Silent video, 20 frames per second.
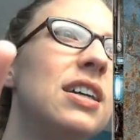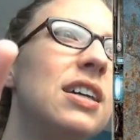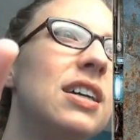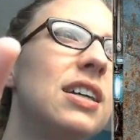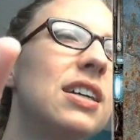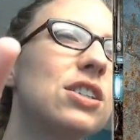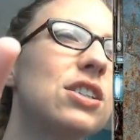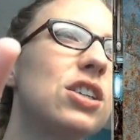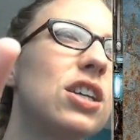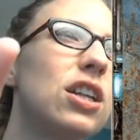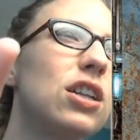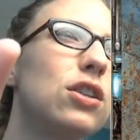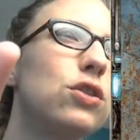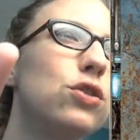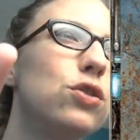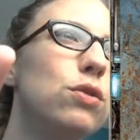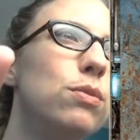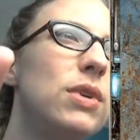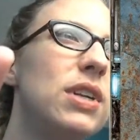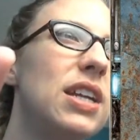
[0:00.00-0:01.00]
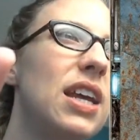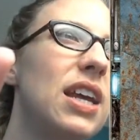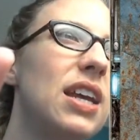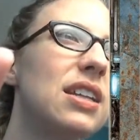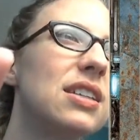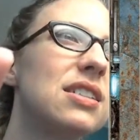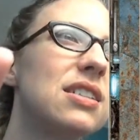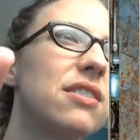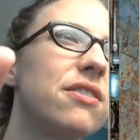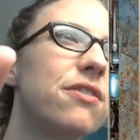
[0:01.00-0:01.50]
actually
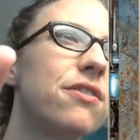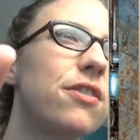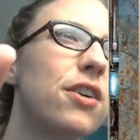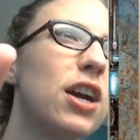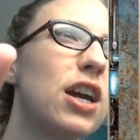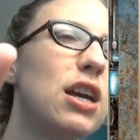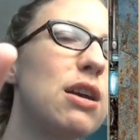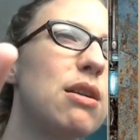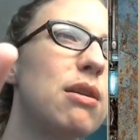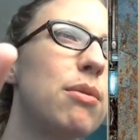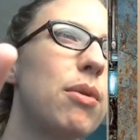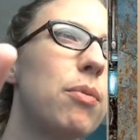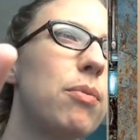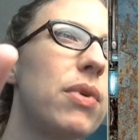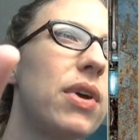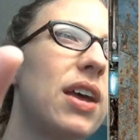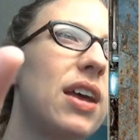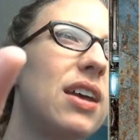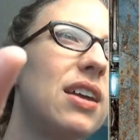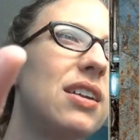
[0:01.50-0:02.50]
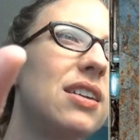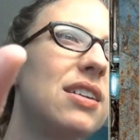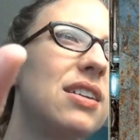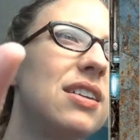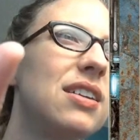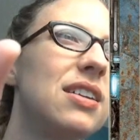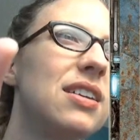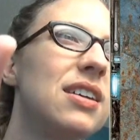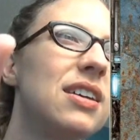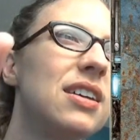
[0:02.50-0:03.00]
illuminates the frame a bit.
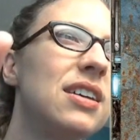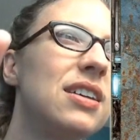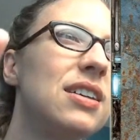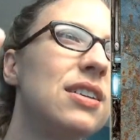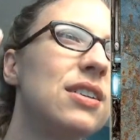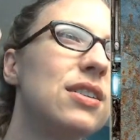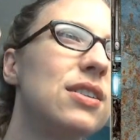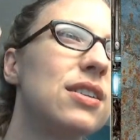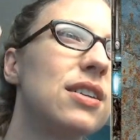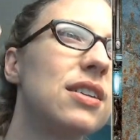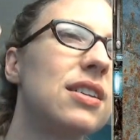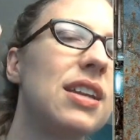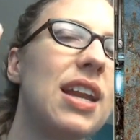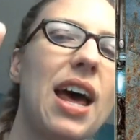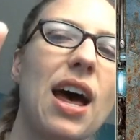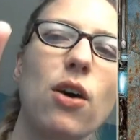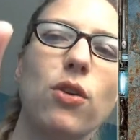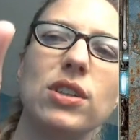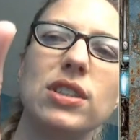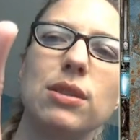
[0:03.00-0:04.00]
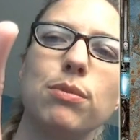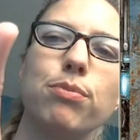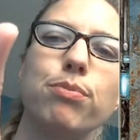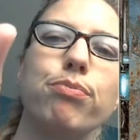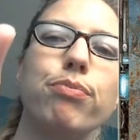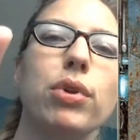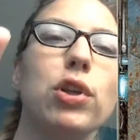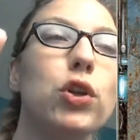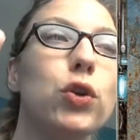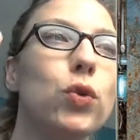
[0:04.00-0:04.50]
Now it's a
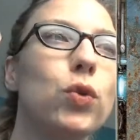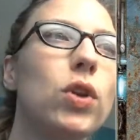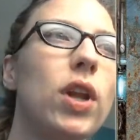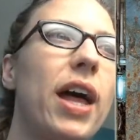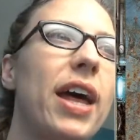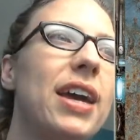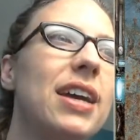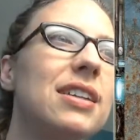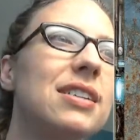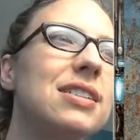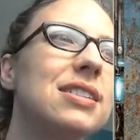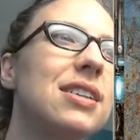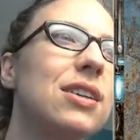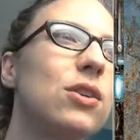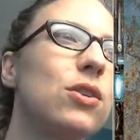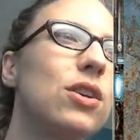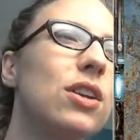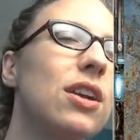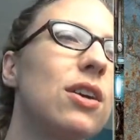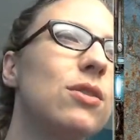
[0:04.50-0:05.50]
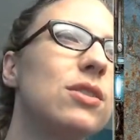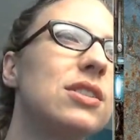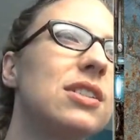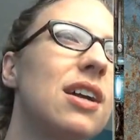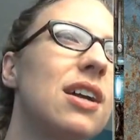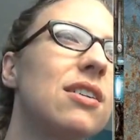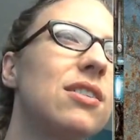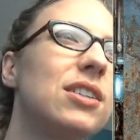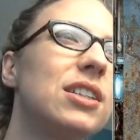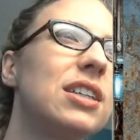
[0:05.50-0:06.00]
blue light, so you know it's
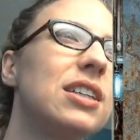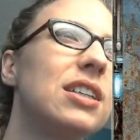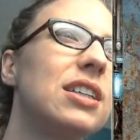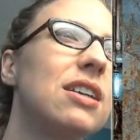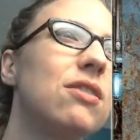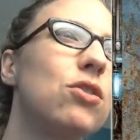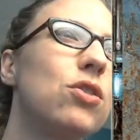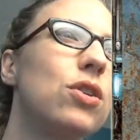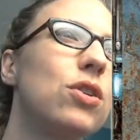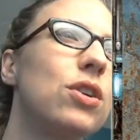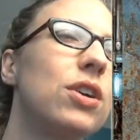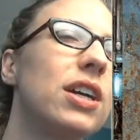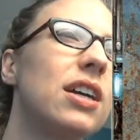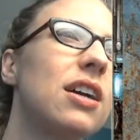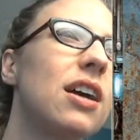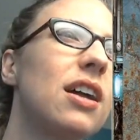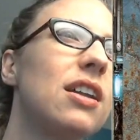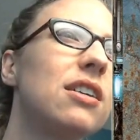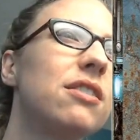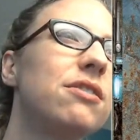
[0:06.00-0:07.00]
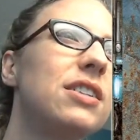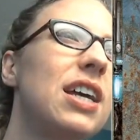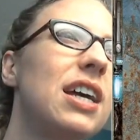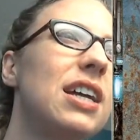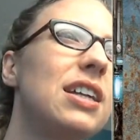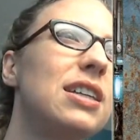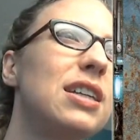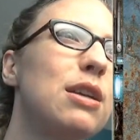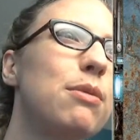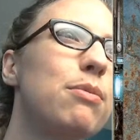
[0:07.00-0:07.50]
not really going to give you a great color
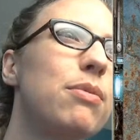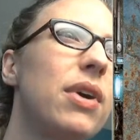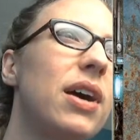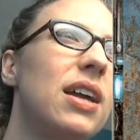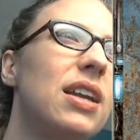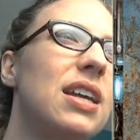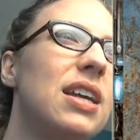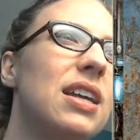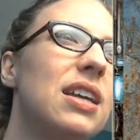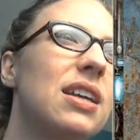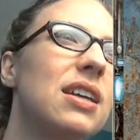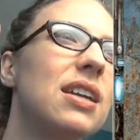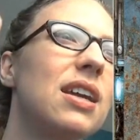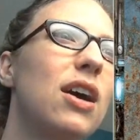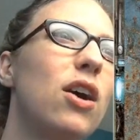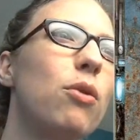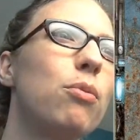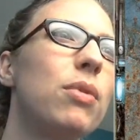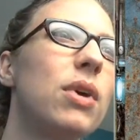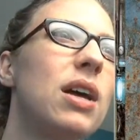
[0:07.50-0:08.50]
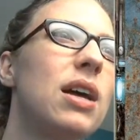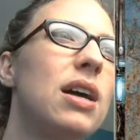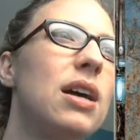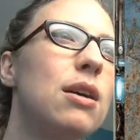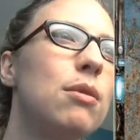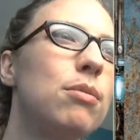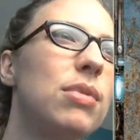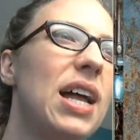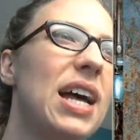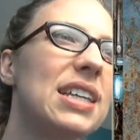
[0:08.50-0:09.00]
fidelity, but it can help
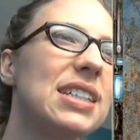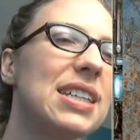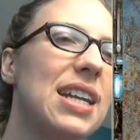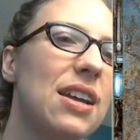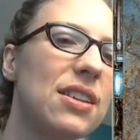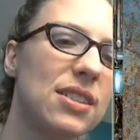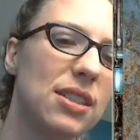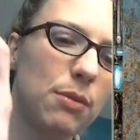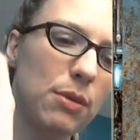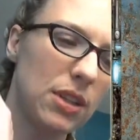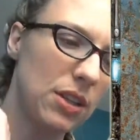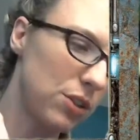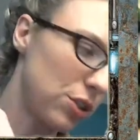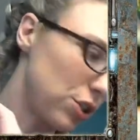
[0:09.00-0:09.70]
blast out some of those